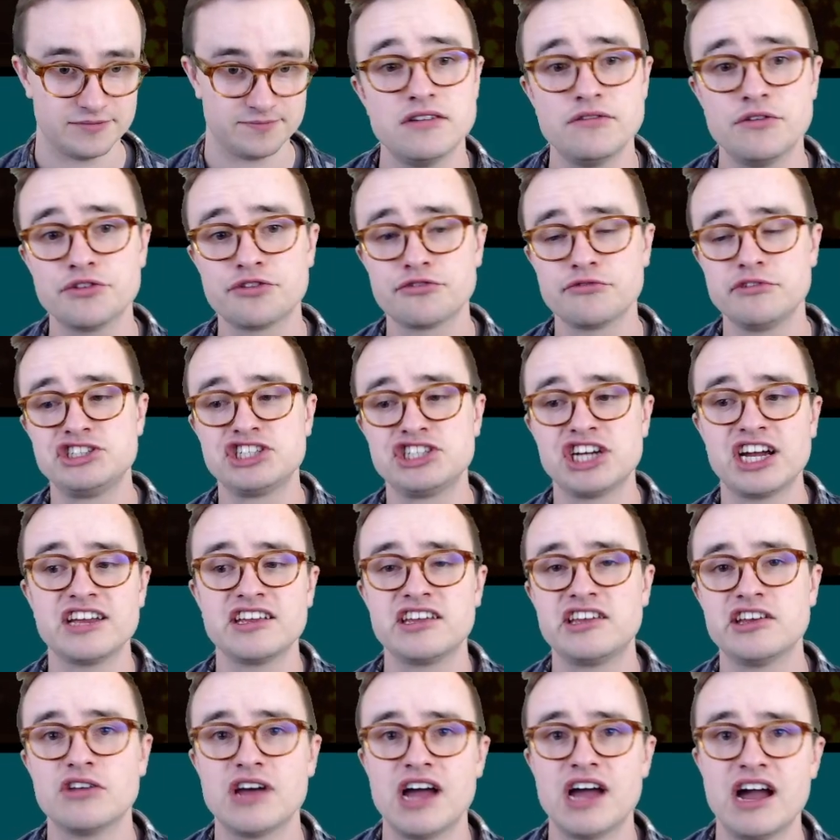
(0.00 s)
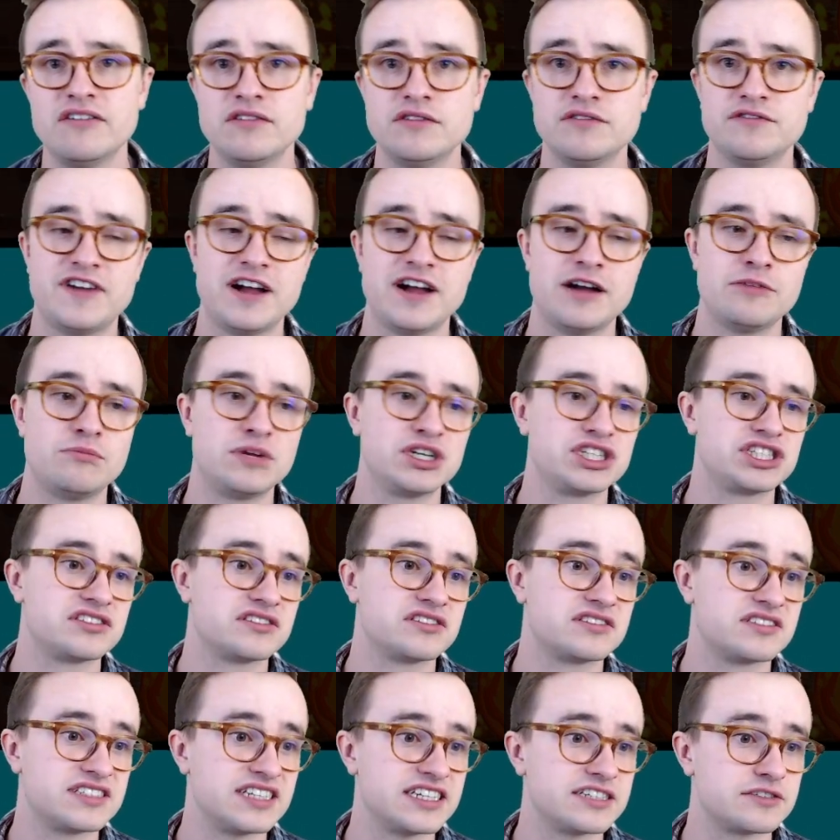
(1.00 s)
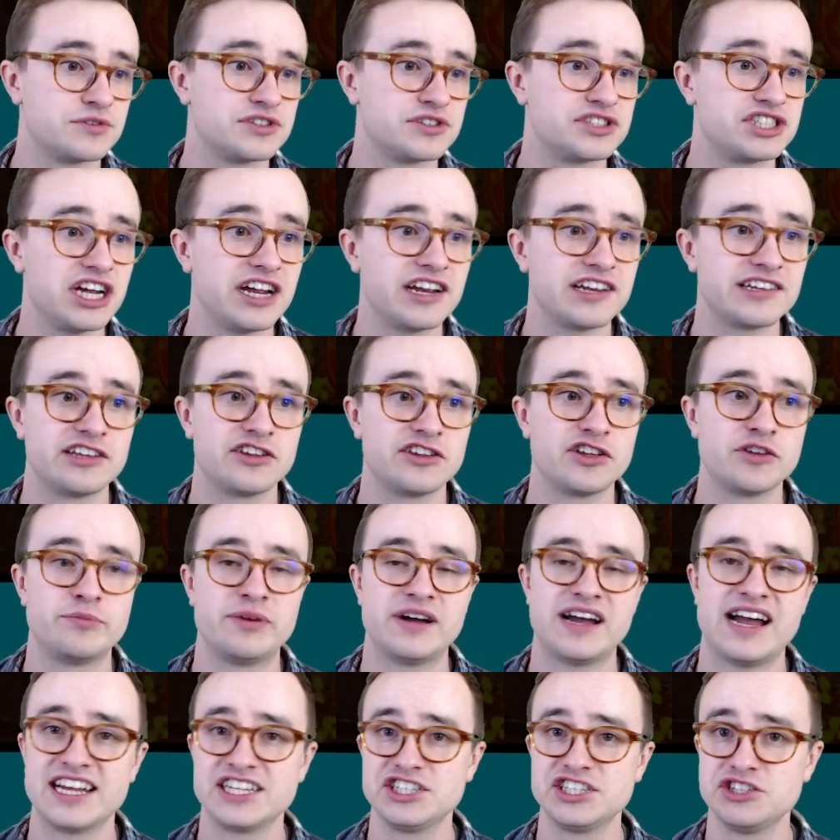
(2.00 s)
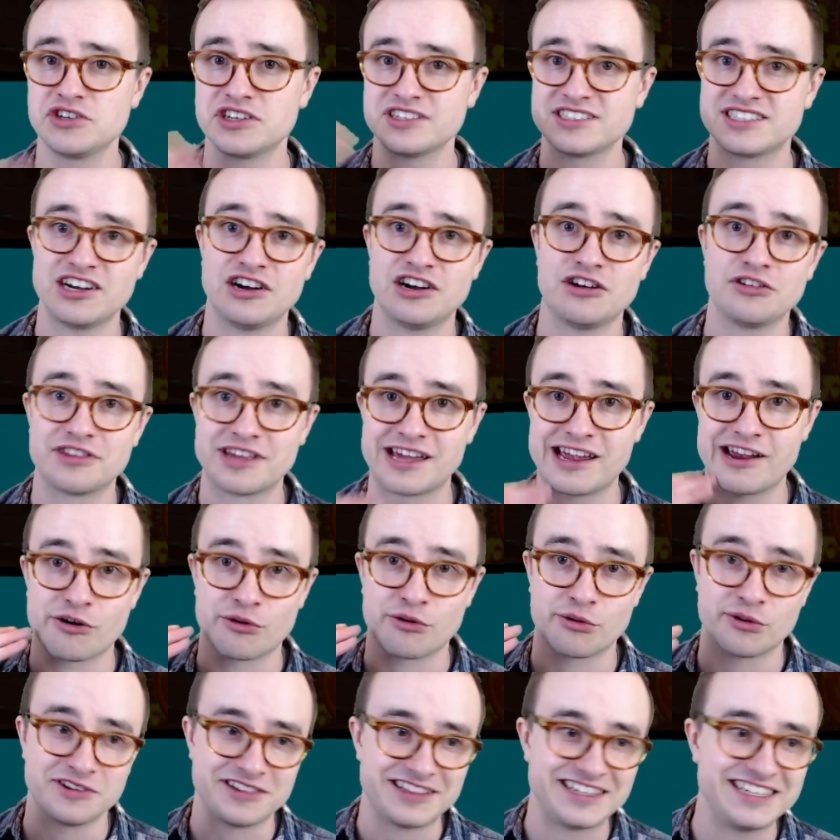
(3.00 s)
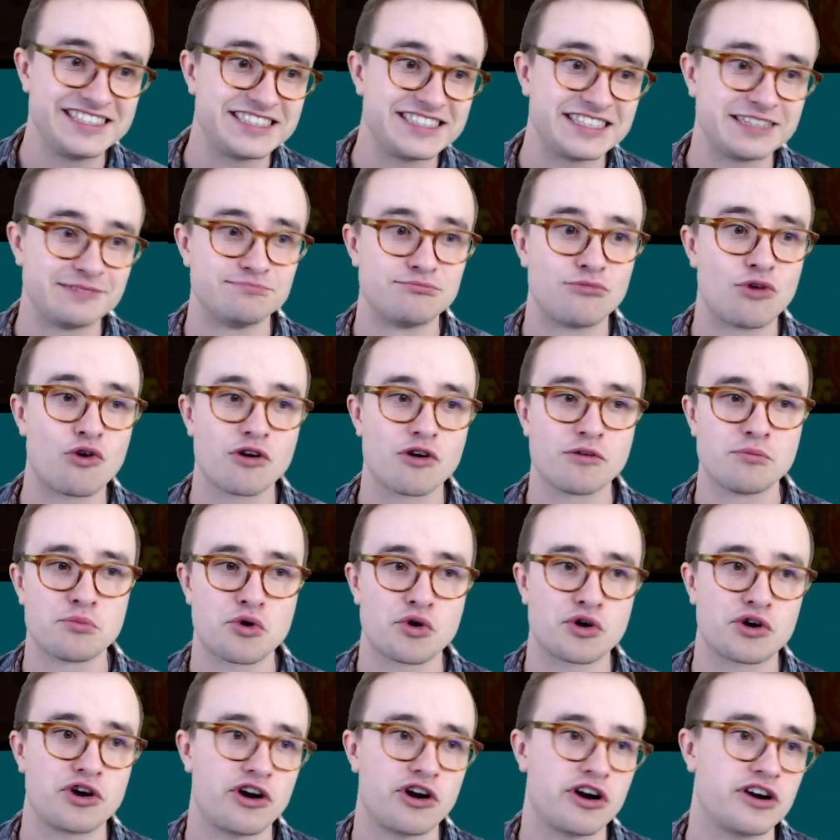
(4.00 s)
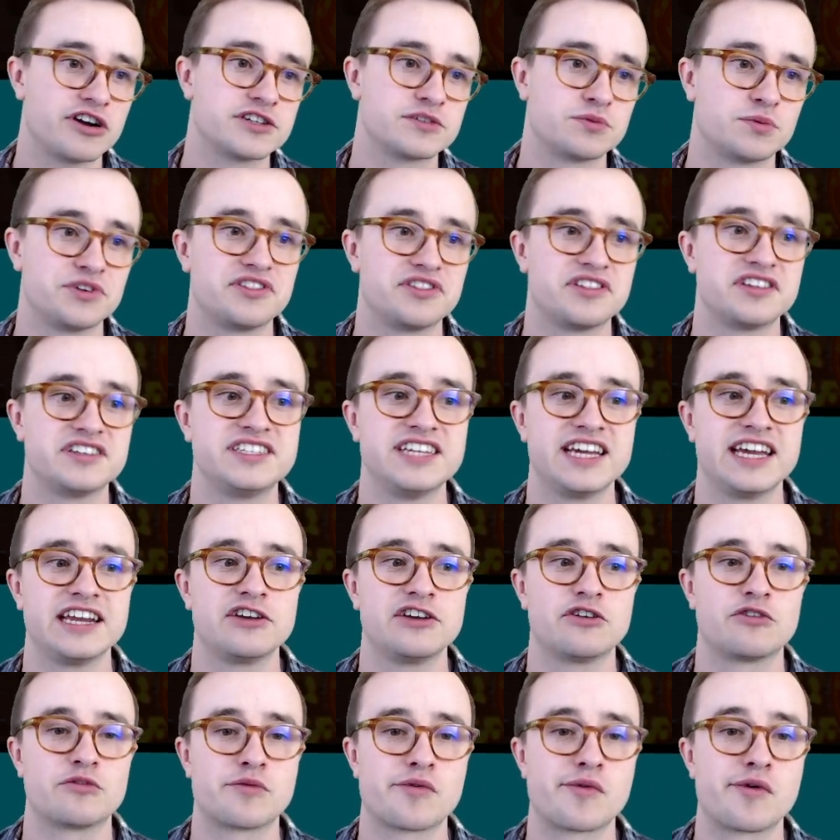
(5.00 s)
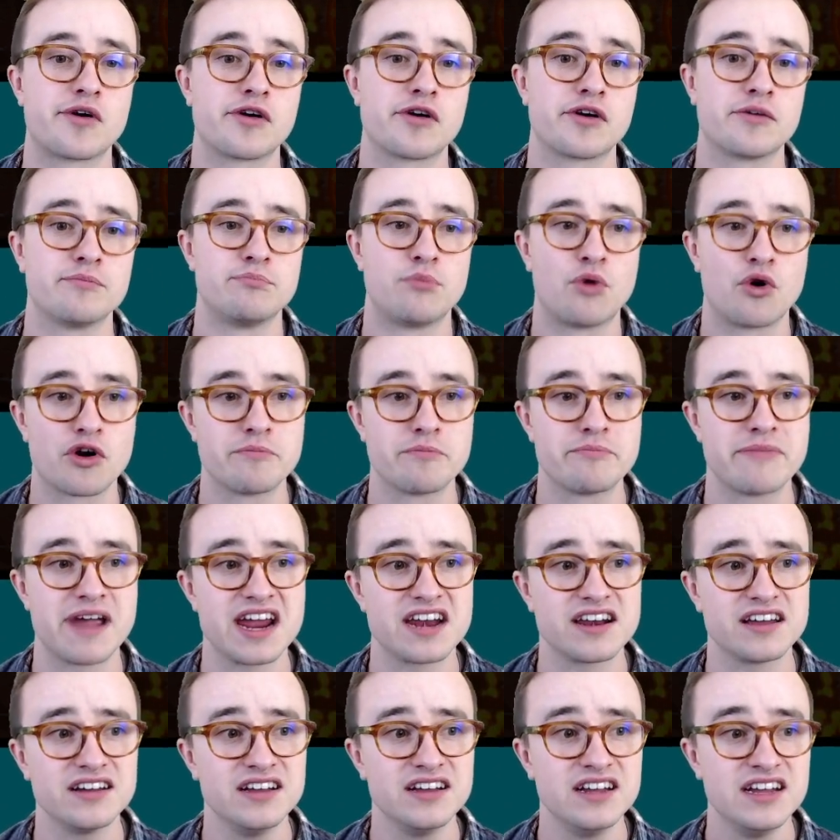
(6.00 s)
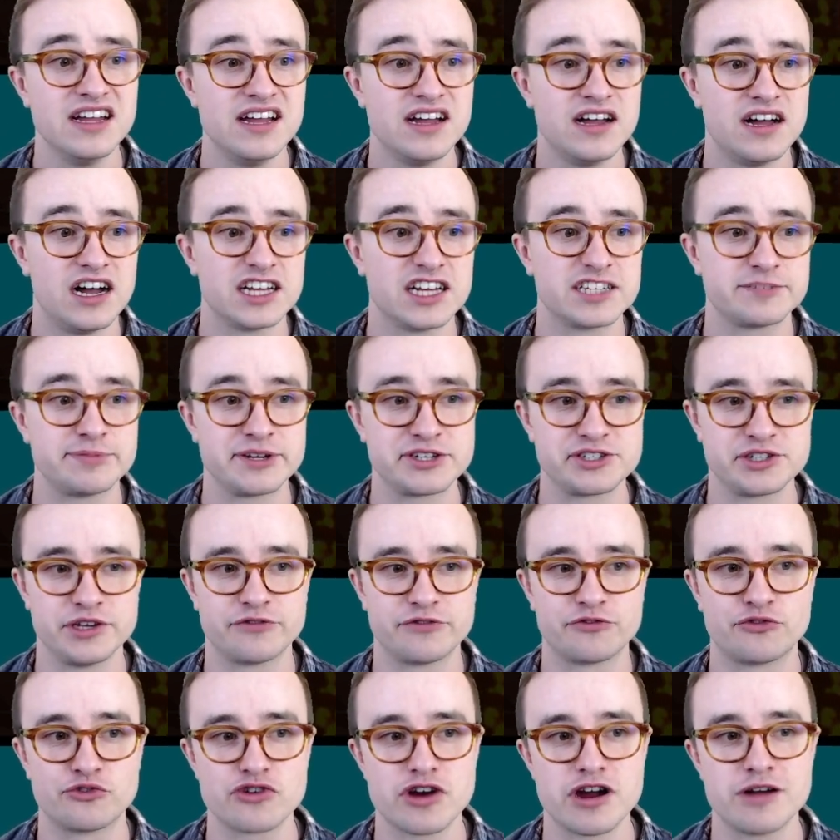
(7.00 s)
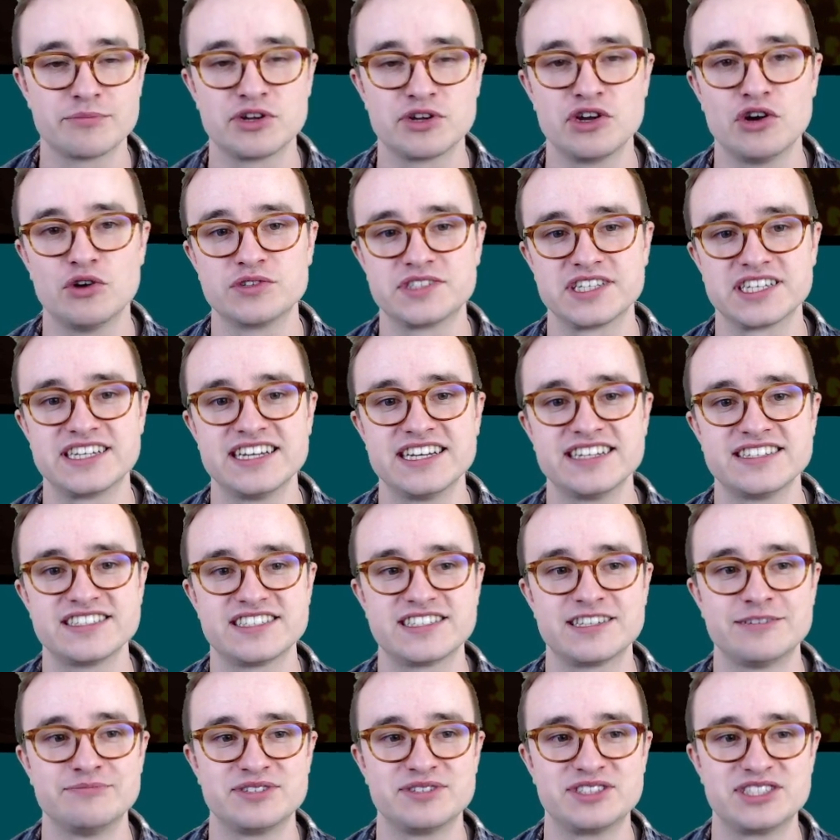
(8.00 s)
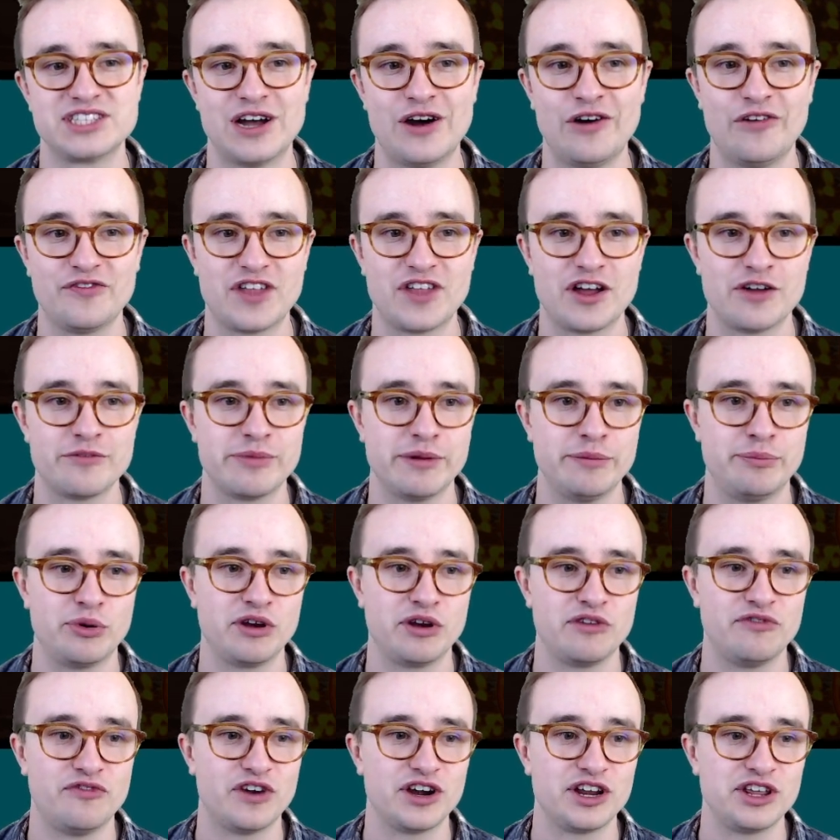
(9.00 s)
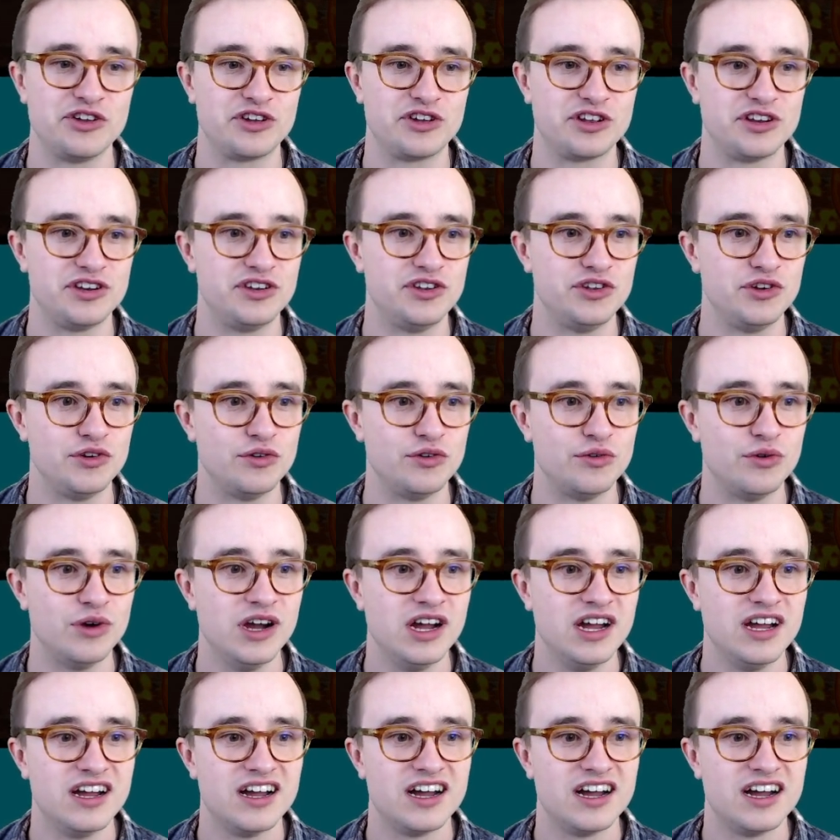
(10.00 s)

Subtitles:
Level 3 Giant Killer, I haven't found much success with Giant Killer, but as you can tell, they are releasing more and more cards with the 10 or more mana, especially if Grum goes against himself. That would be pretty funny. You could do